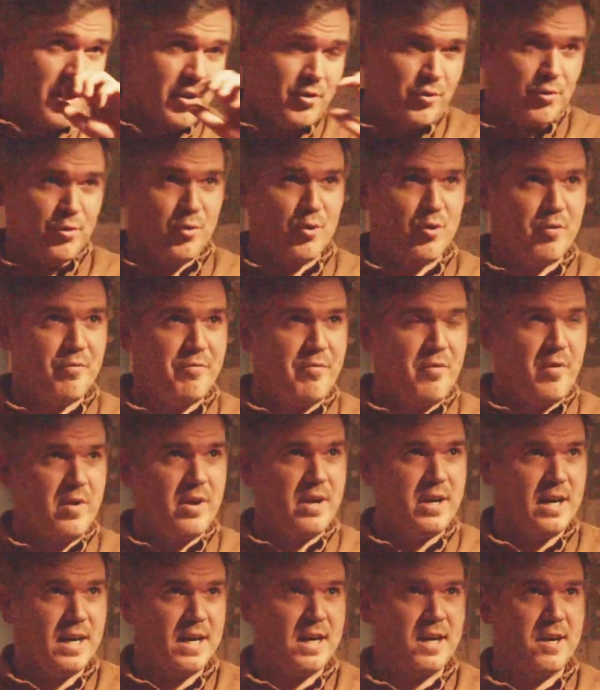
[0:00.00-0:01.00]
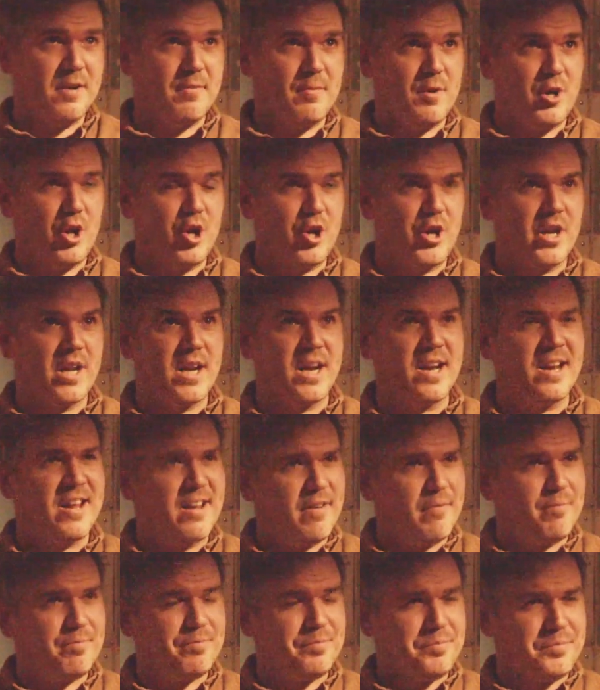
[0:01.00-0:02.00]
sort of looking at
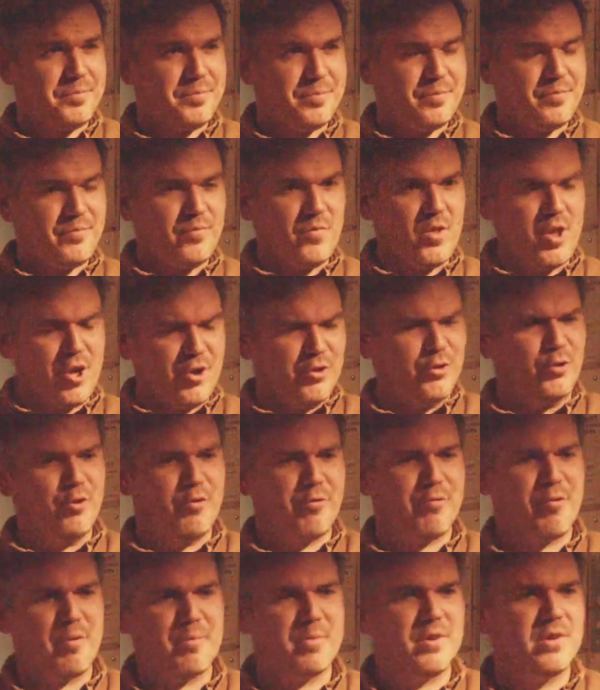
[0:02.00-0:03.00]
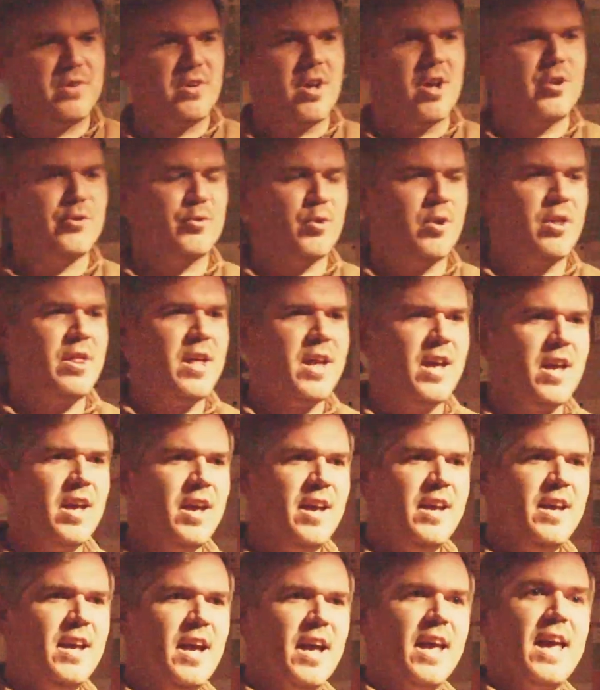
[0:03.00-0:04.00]
it sort of from the start. So I think,
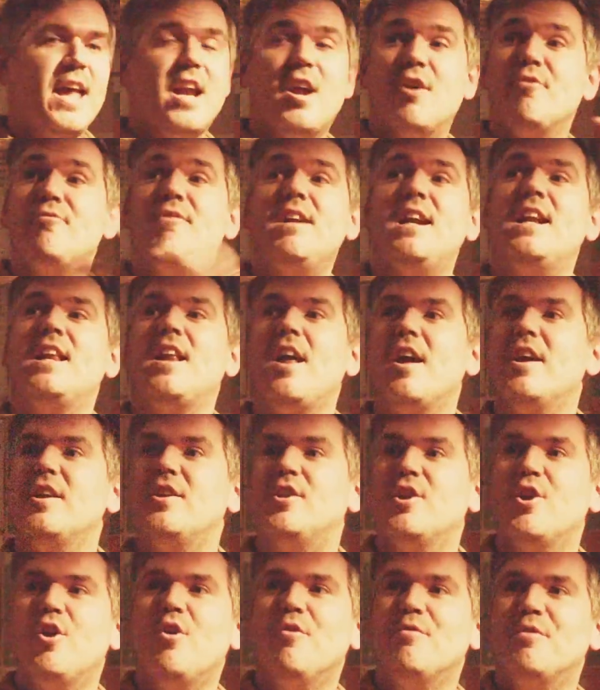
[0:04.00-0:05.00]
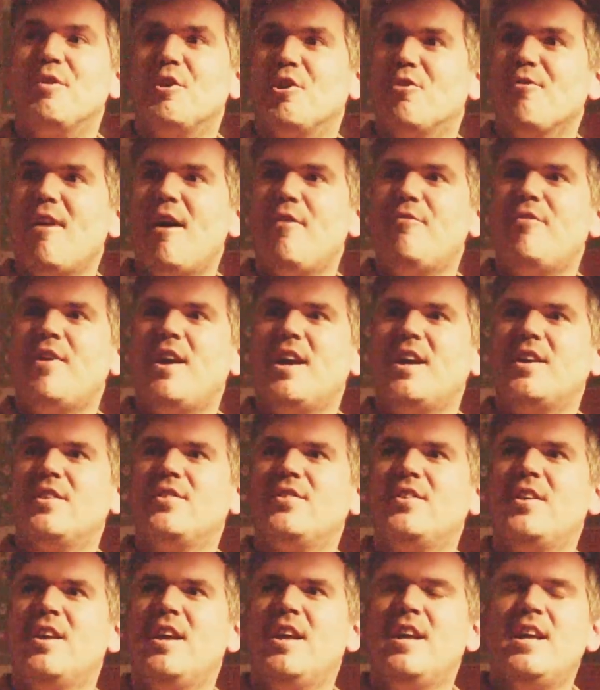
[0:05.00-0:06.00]
again, I really liked a lot of the graphics.
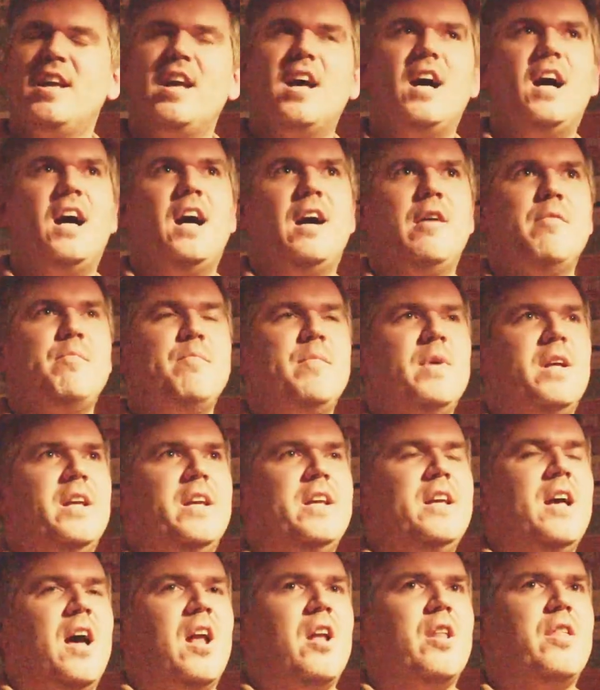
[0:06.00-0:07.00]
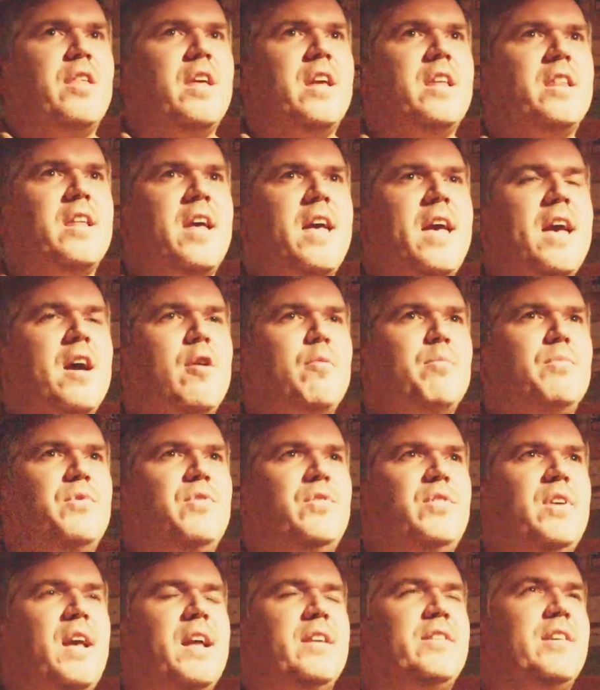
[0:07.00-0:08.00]
and I think they helped
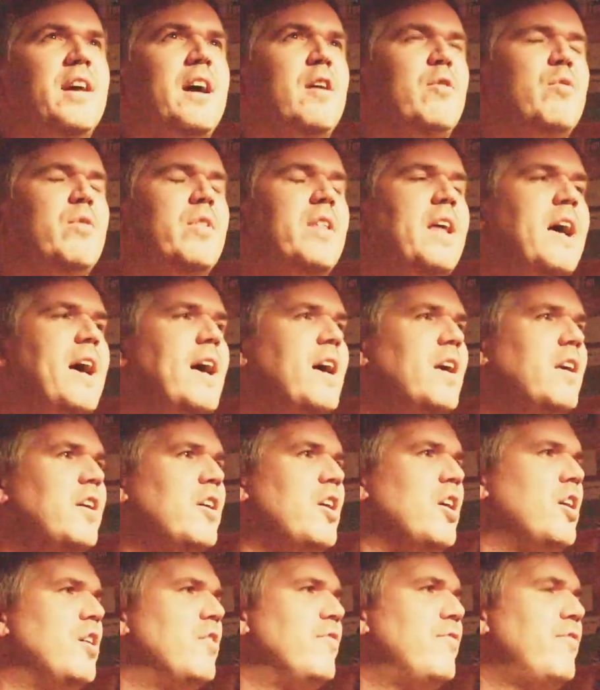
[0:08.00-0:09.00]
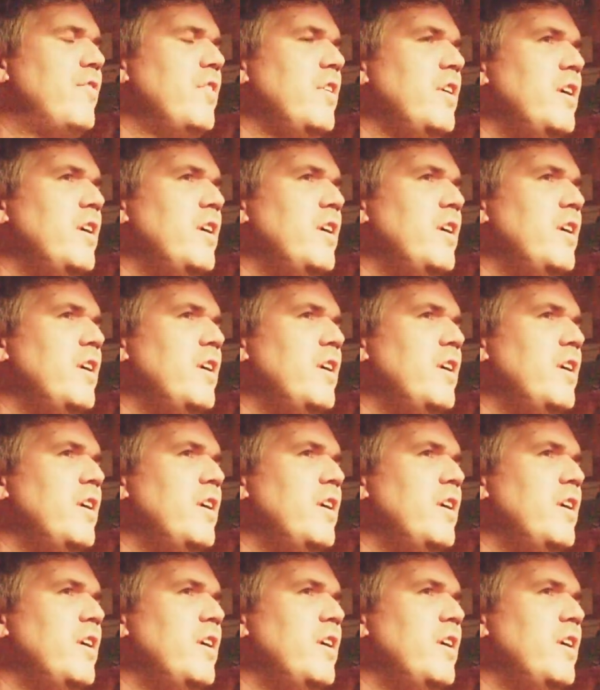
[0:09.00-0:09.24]
set out that kind of,